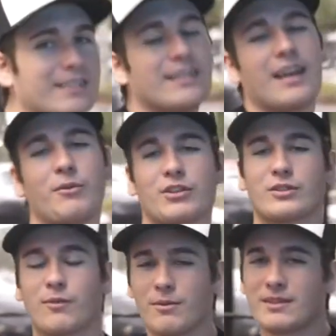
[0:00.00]
today we're gonna
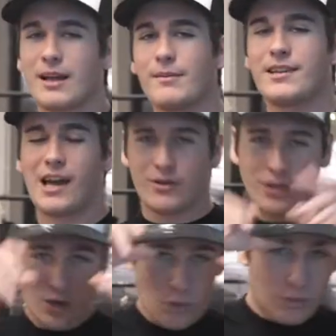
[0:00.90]
start from the top
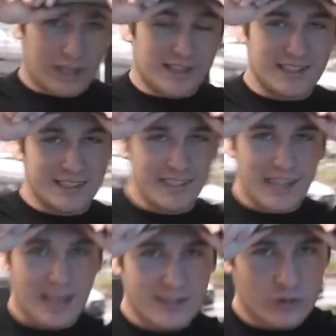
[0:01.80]
down. We got the C
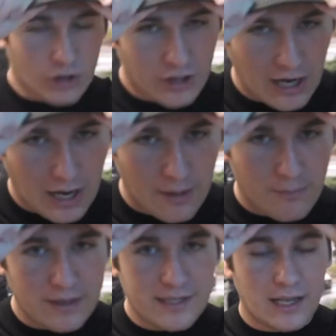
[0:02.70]
S trucker hat,
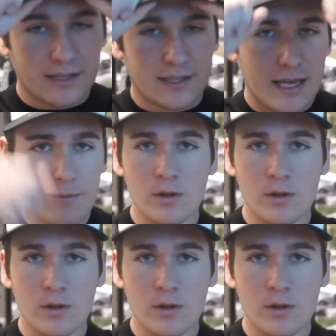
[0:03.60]
best hat in the game.